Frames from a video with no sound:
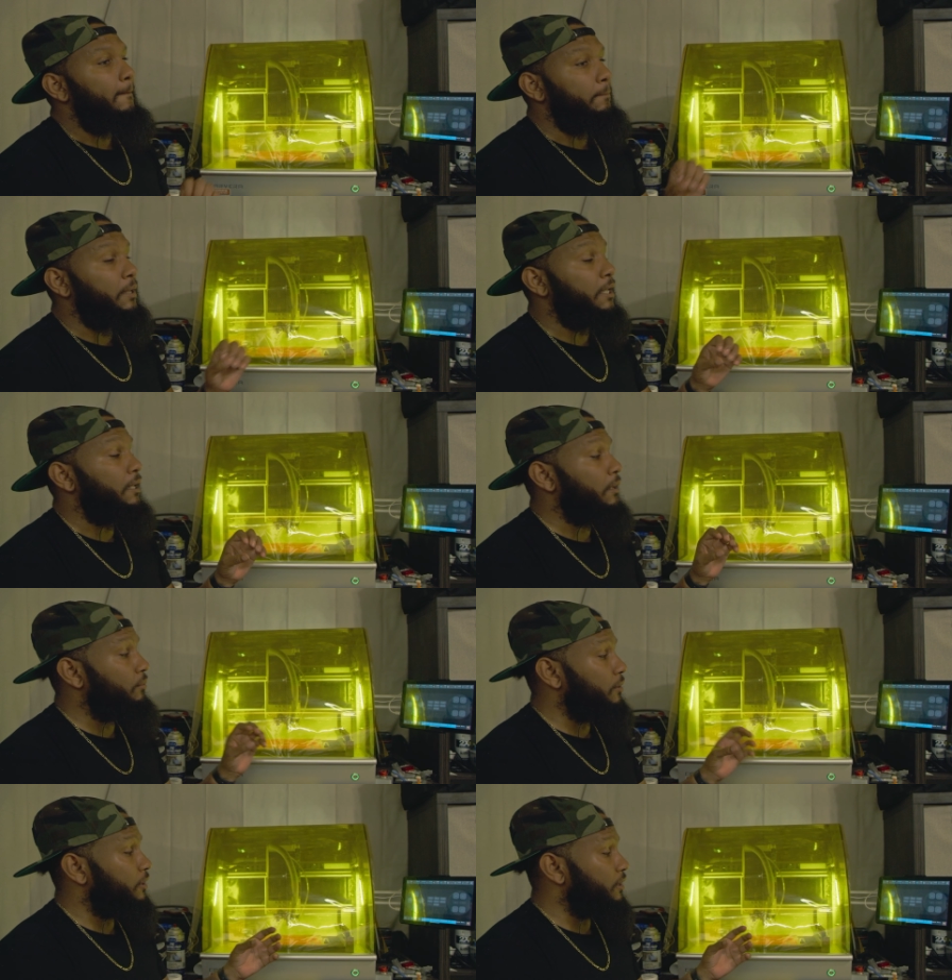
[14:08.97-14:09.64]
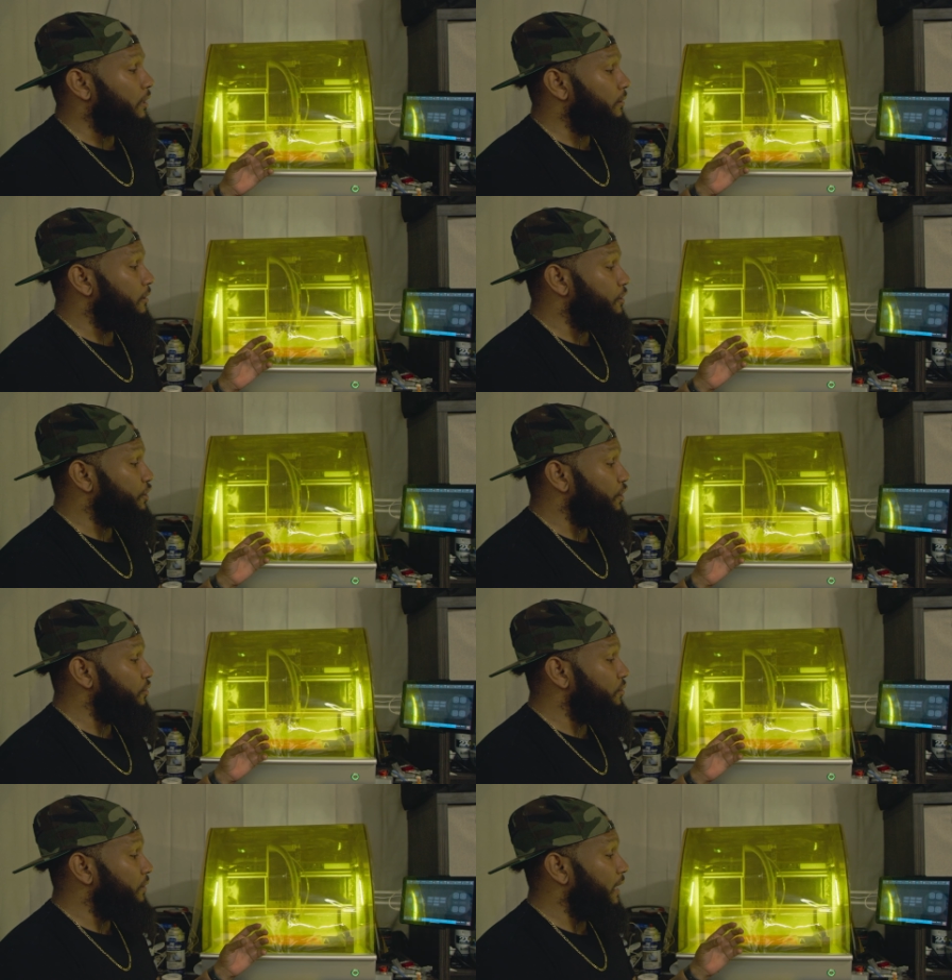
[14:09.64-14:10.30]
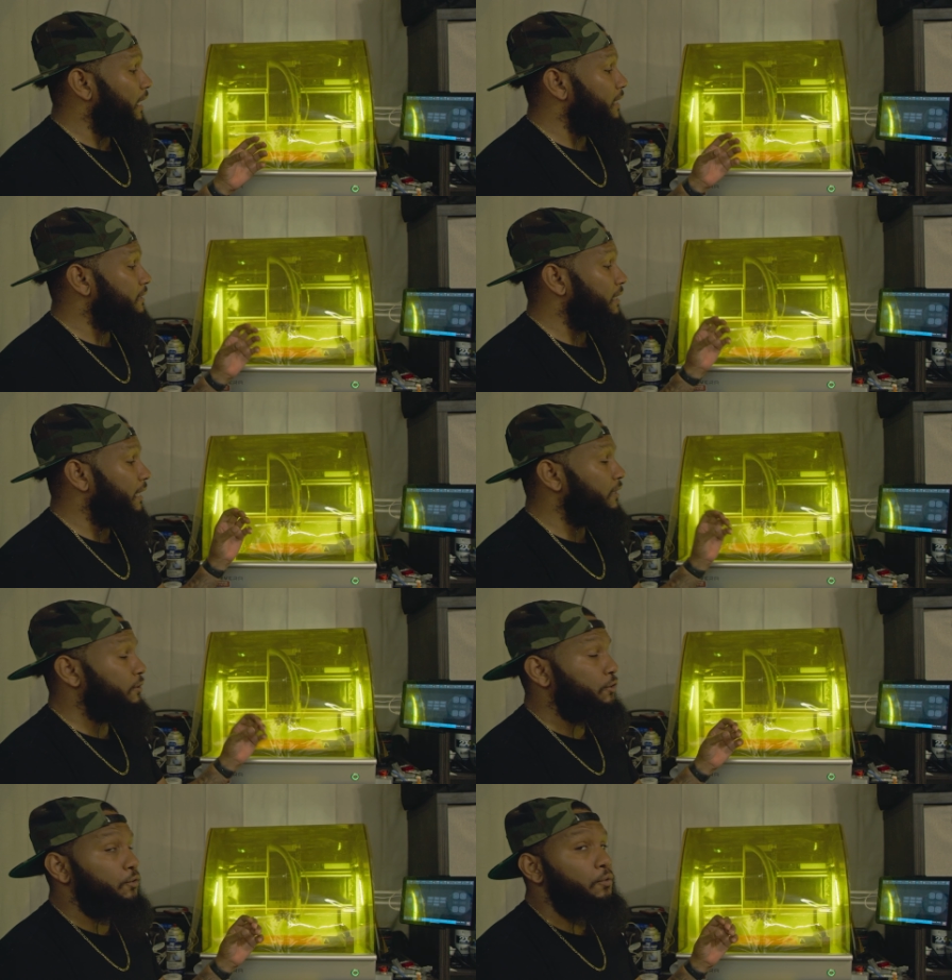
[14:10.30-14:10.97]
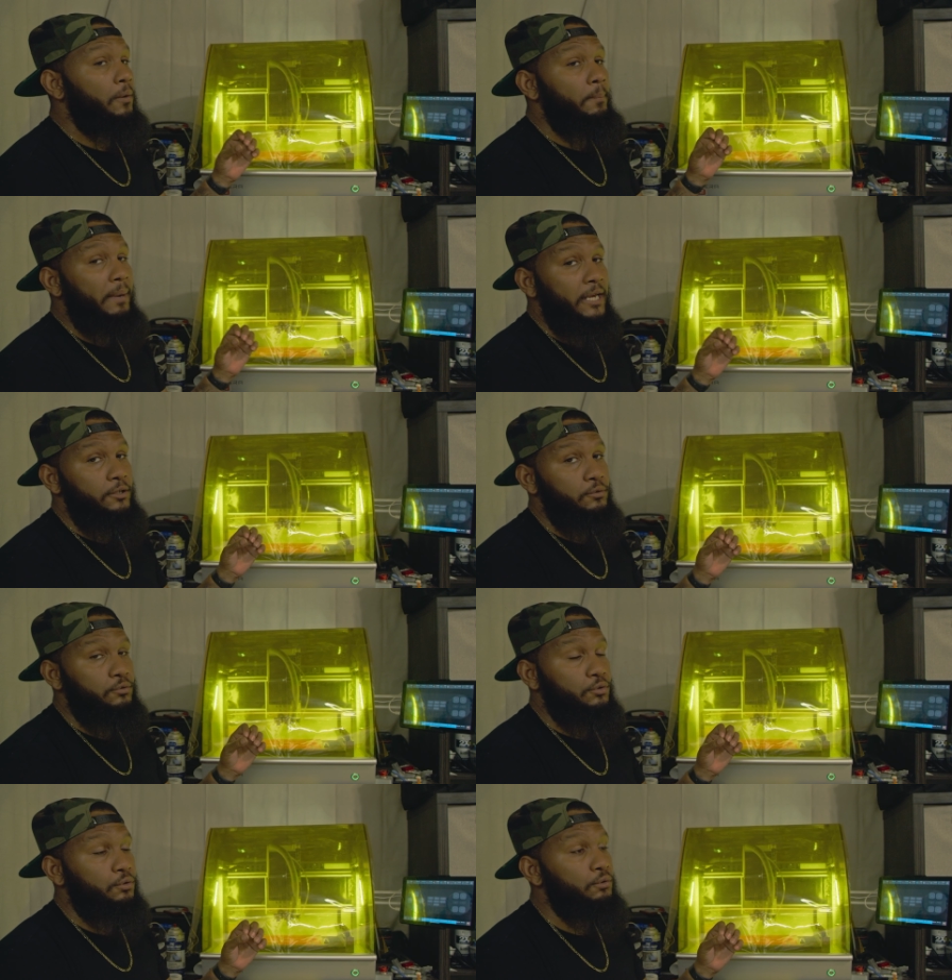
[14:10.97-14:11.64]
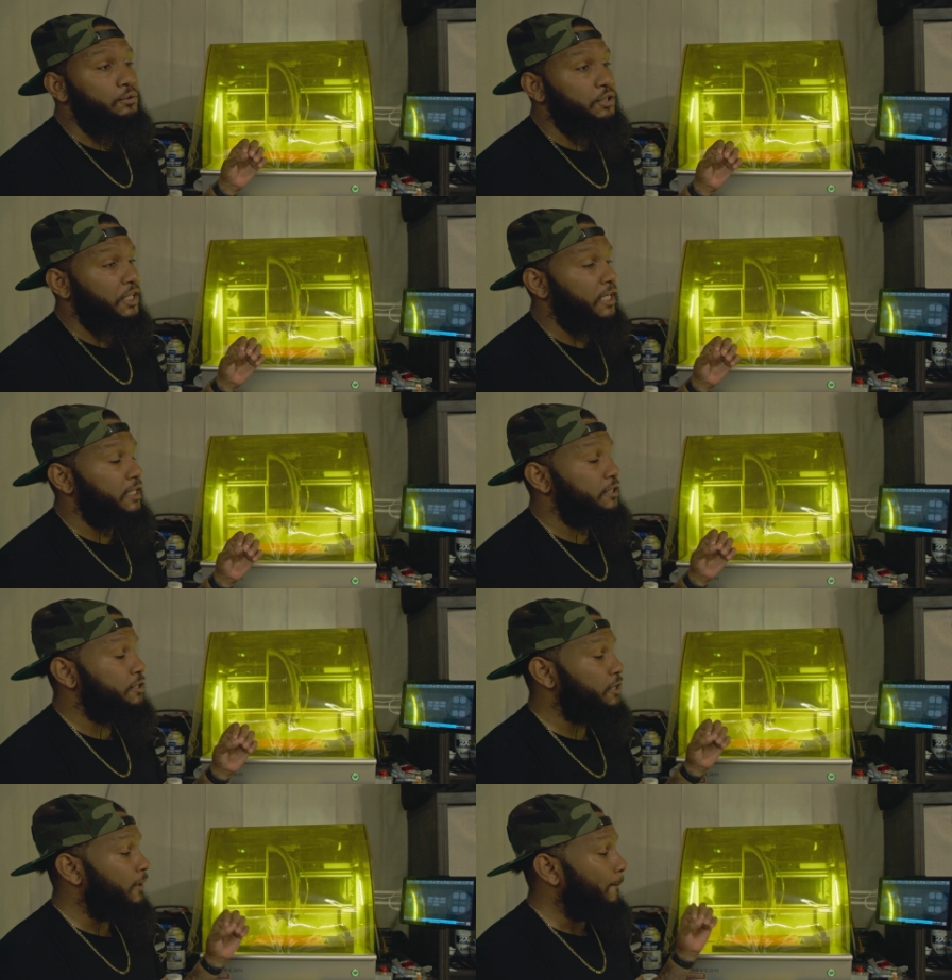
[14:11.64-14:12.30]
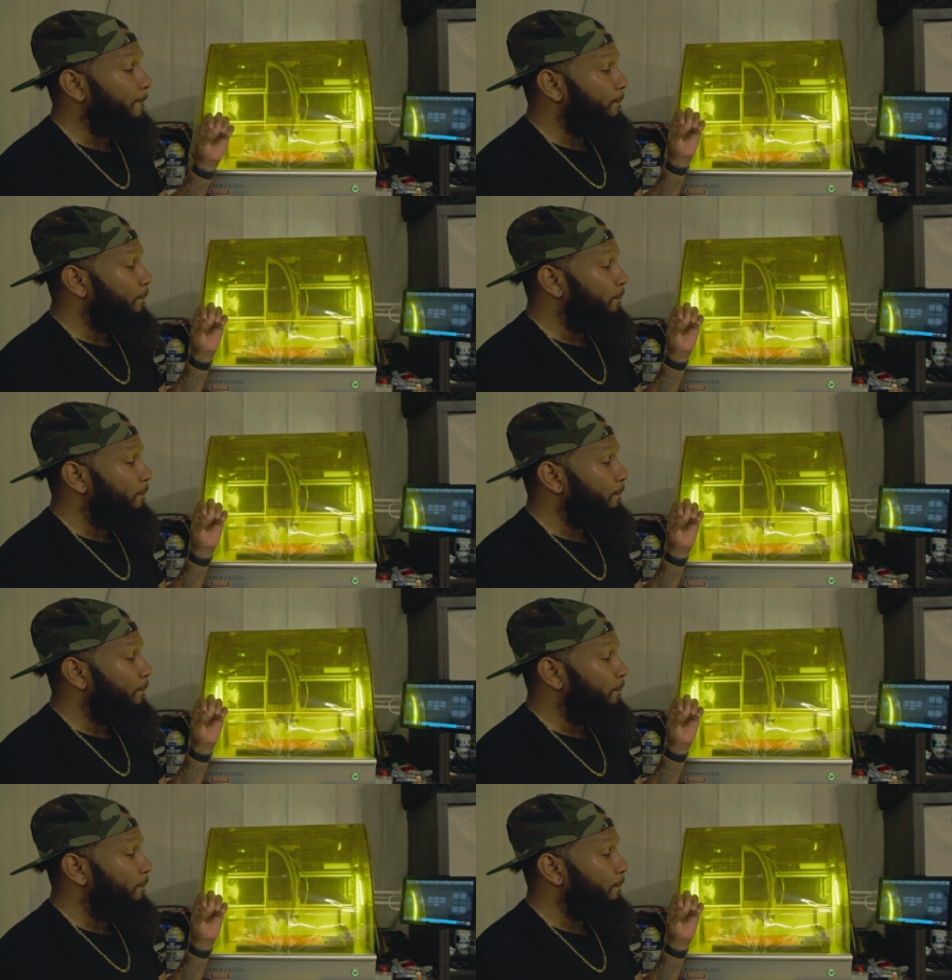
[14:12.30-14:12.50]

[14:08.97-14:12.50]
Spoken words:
but I'm gonna show you guys how to do a manual tool change.